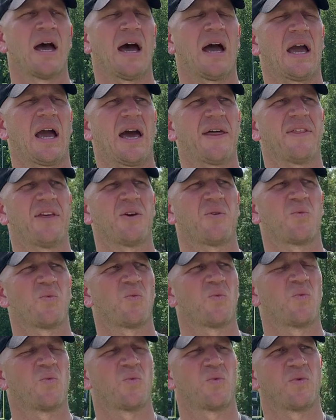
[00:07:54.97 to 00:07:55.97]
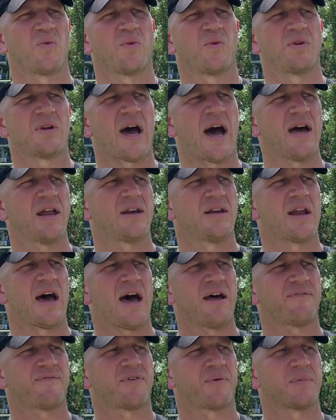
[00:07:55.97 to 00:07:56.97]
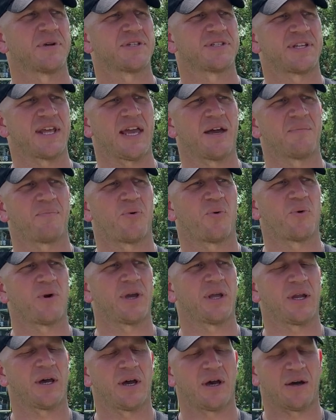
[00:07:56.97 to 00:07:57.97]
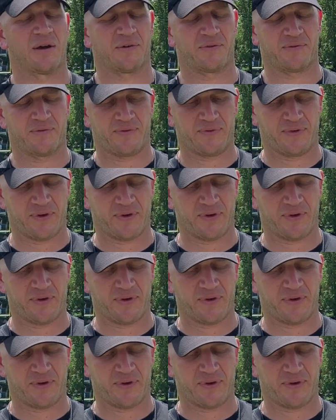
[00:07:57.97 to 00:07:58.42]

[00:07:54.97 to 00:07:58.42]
I think not from a standpoint of,